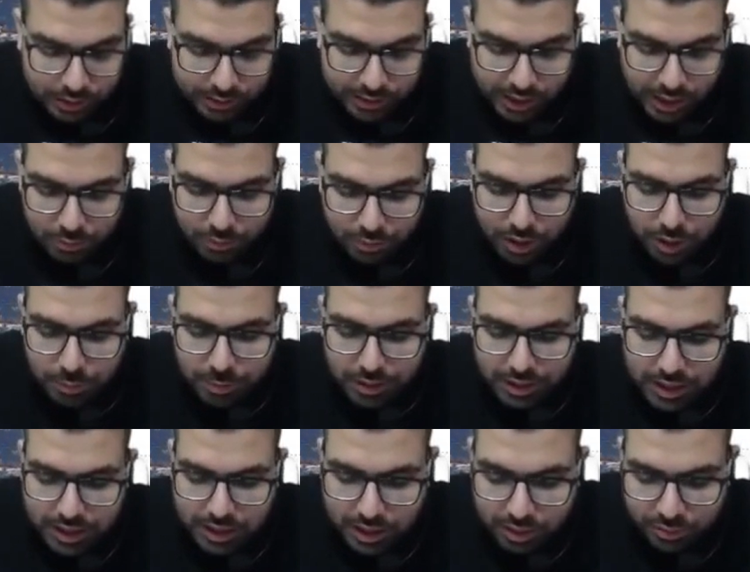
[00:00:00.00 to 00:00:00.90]
they will be
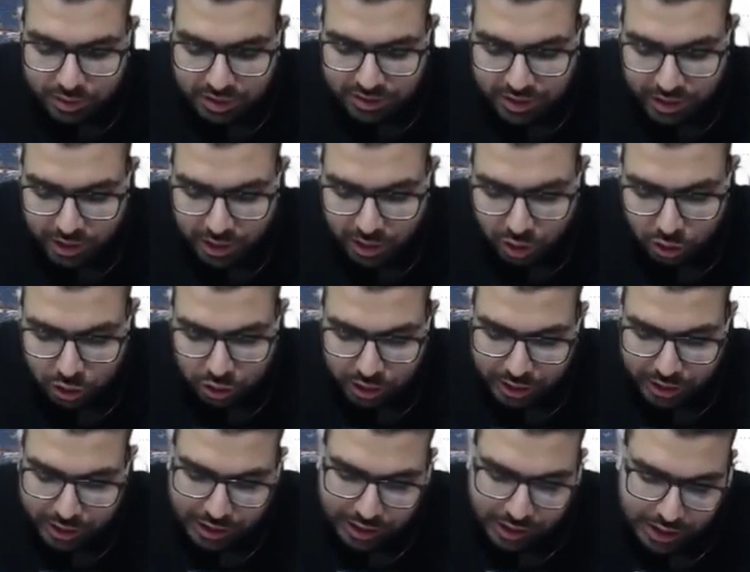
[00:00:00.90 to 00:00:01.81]
the revisionary
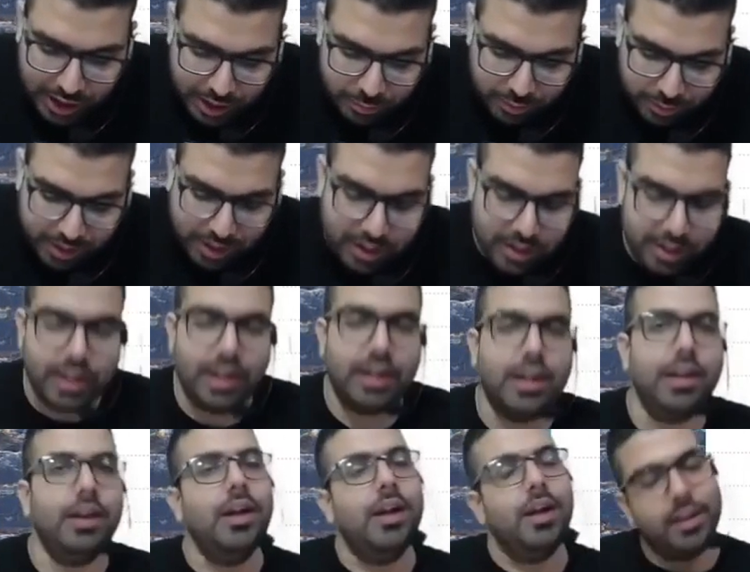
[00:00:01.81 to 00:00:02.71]
authority. Are we
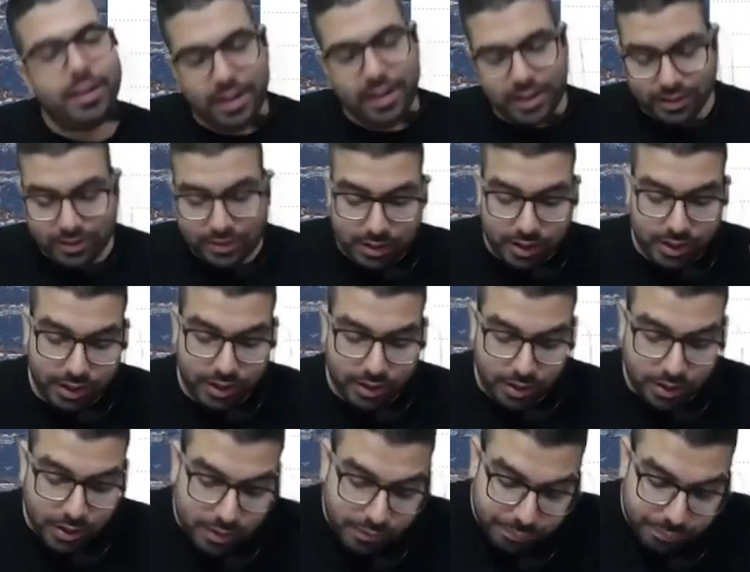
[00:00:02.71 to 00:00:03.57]
clear? Yes, sir.